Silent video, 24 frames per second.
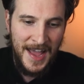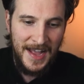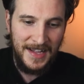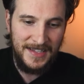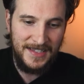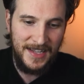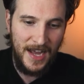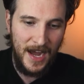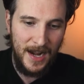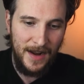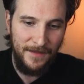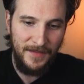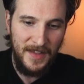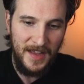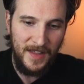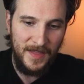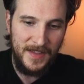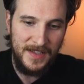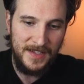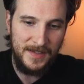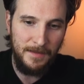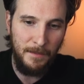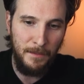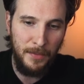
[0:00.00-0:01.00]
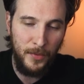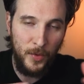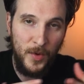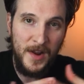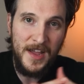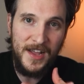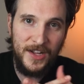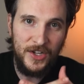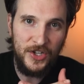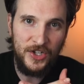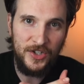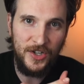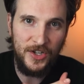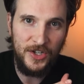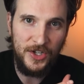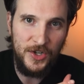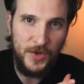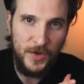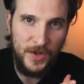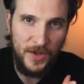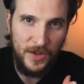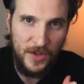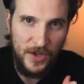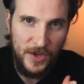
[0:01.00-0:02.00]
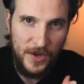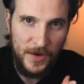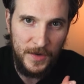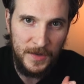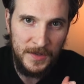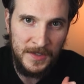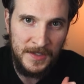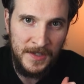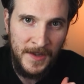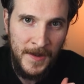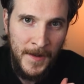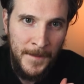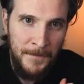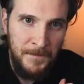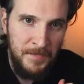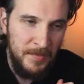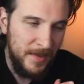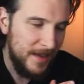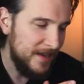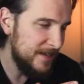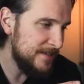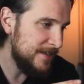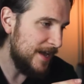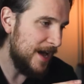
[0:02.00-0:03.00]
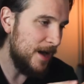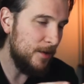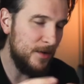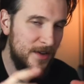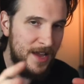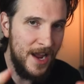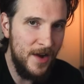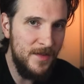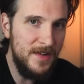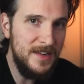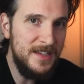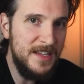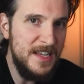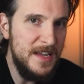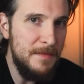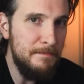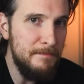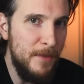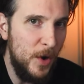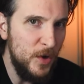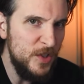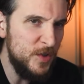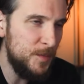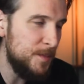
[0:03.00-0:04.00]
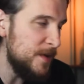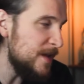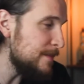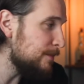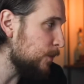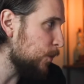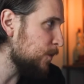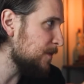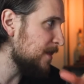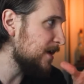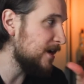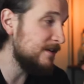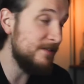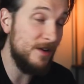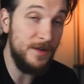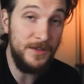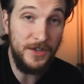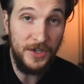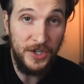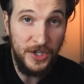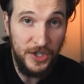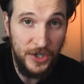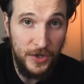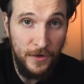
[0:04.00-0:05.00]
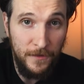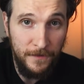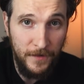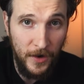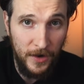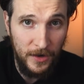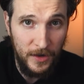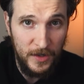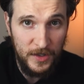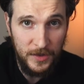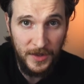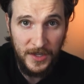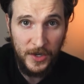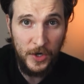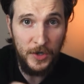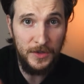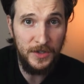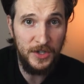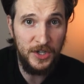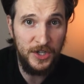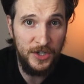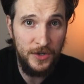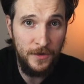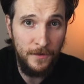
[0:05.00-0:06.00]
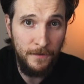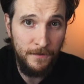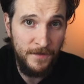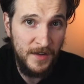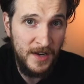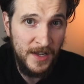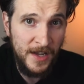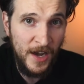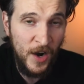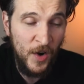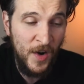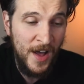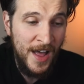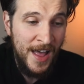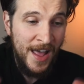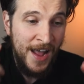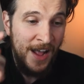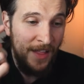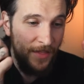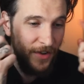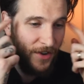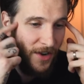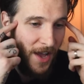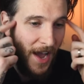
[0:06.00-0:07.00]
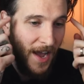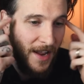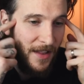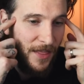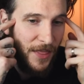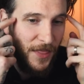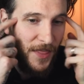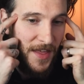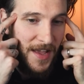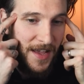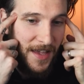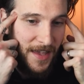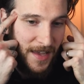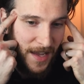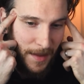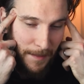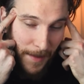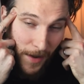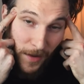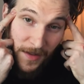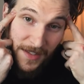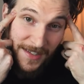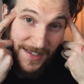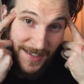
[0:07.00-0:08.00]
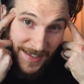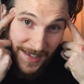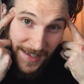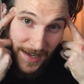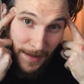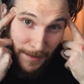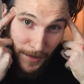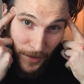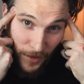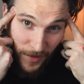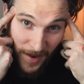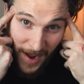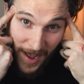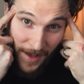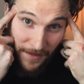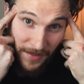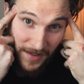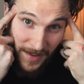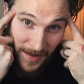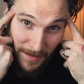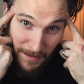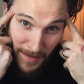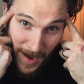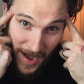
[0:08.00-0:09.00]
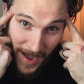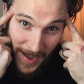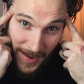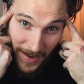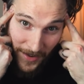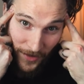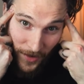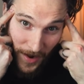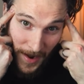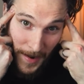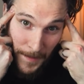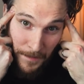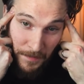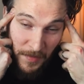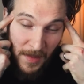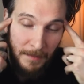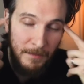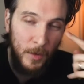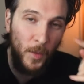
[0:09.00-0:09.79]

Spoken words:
It's kind of like this bridge that you can use. Because I'll guarantee most people when they go out to shoot photos or they go out to shoot video, they're not thinking about CINEMAGRAPHs in mind, right?